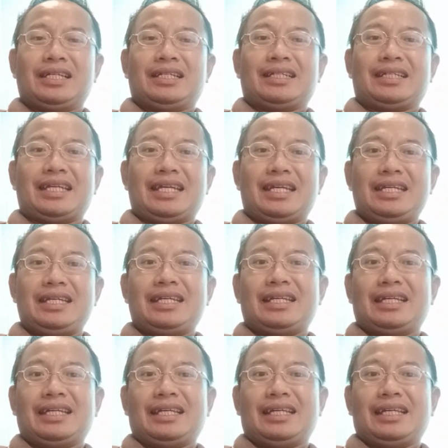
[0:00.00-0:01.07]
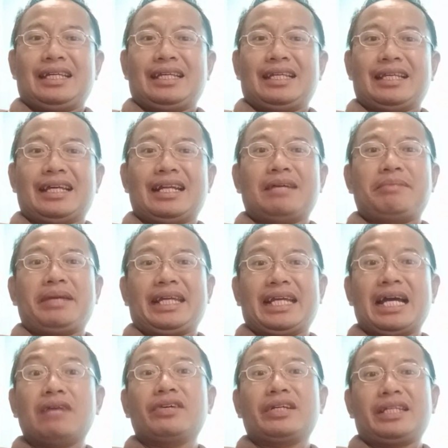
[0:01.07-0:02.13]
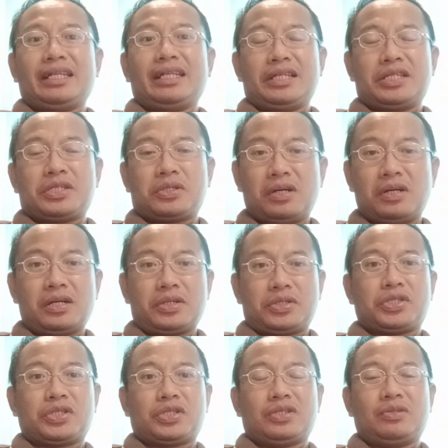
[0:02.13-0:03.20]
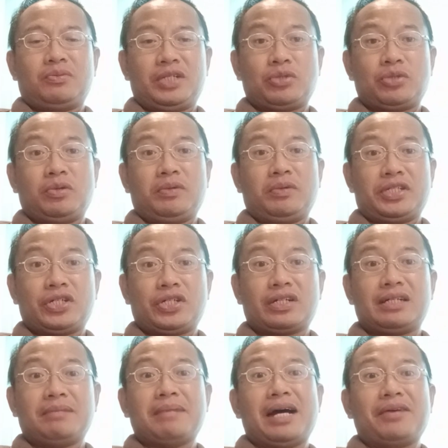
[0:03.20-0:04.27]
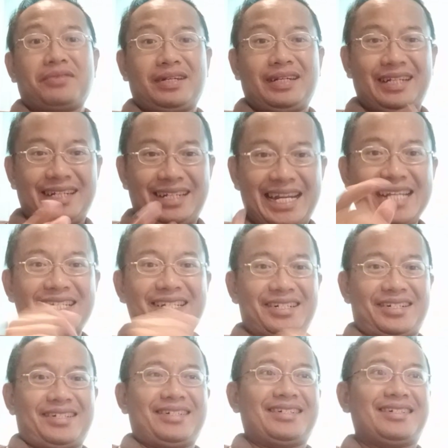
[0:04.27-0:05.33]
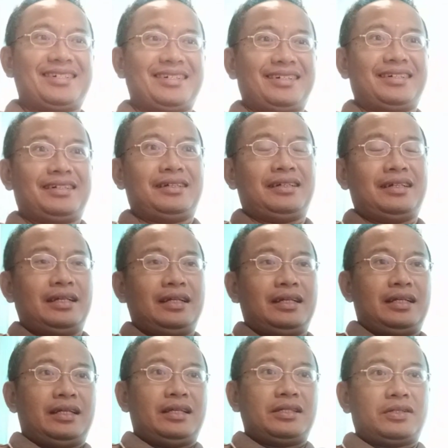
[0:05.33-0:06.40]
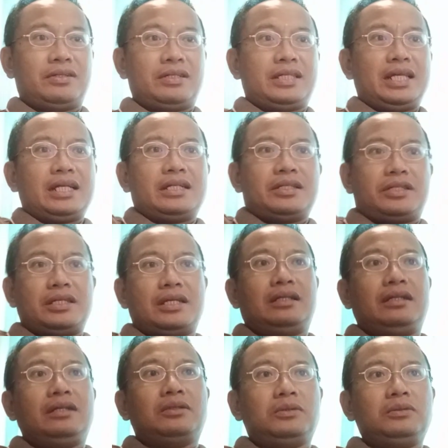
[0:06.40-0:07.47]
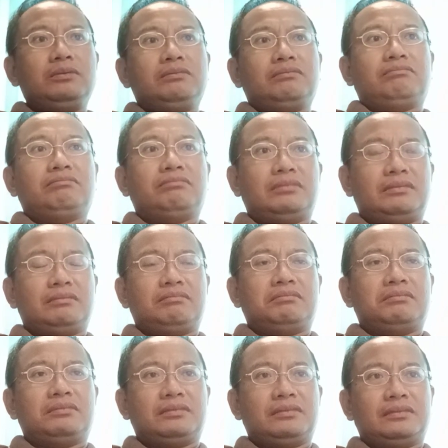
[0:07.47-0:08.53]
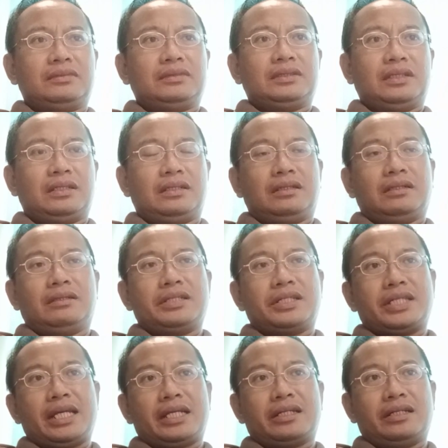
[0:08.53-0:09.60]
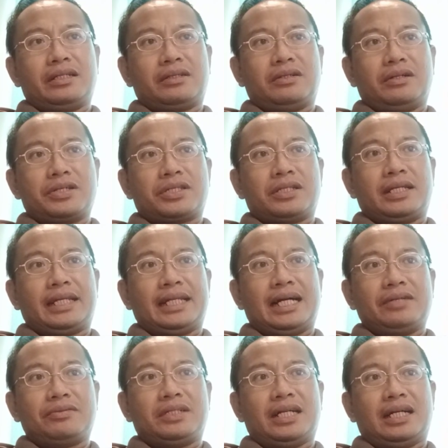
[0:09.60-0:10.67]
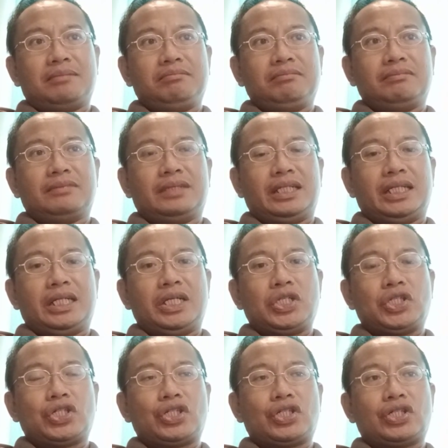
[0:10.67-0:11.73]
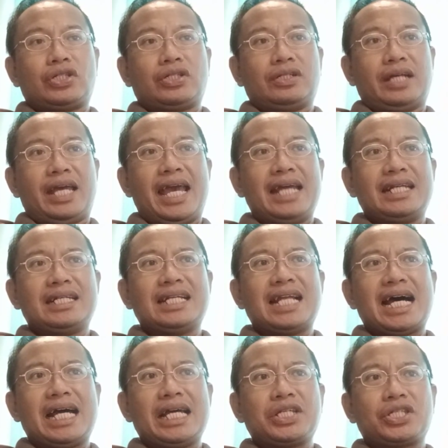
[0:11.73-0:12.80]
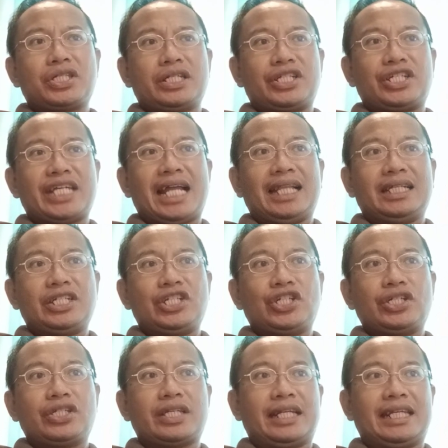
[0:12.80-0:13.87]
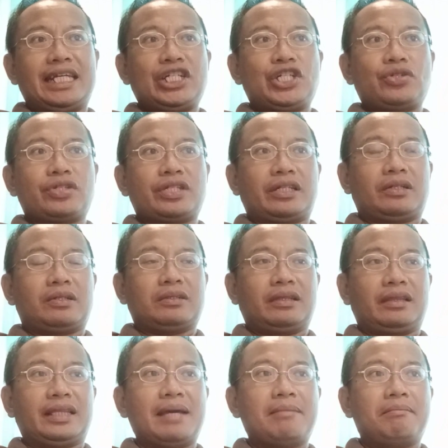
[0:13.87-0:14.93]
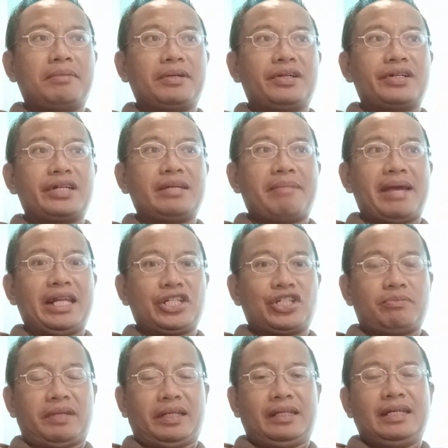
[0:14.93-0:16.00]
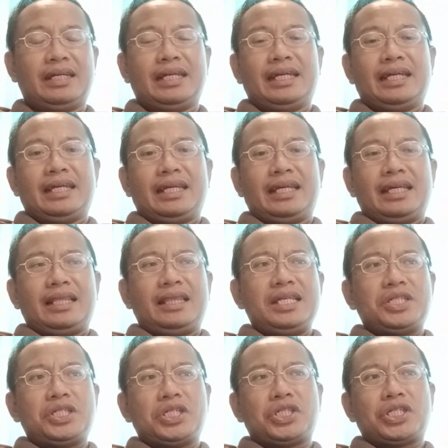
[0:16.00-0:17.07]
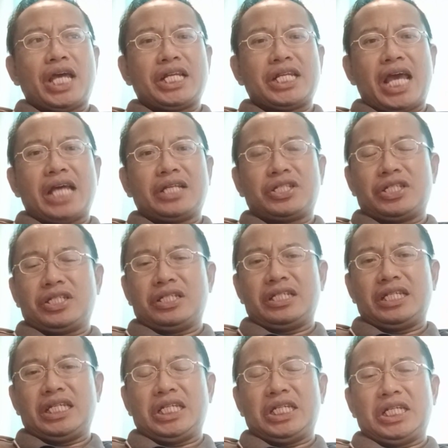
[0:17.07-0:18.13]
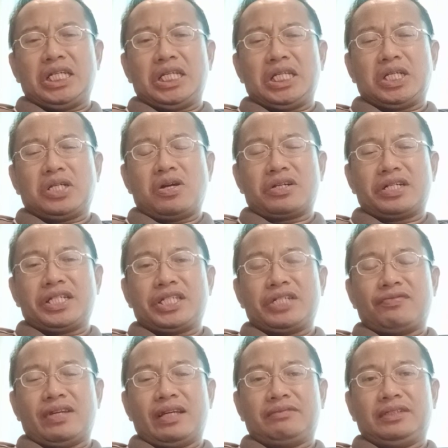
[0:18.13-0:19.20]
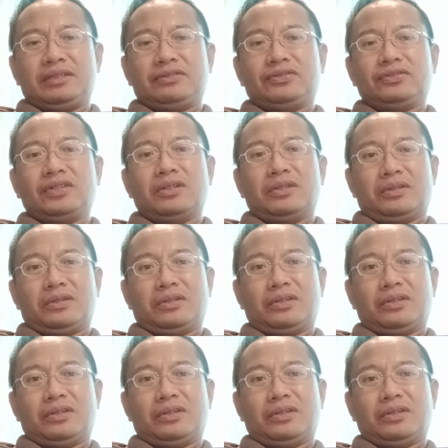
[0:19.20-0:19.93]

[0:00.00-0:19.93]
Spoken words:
okay, that are being covered in this course, which we will talk about later. So the second CLO, or the second course learning outcome, is to analyze the challenges and issues in contemporary management. This is set at the cognitive level 4,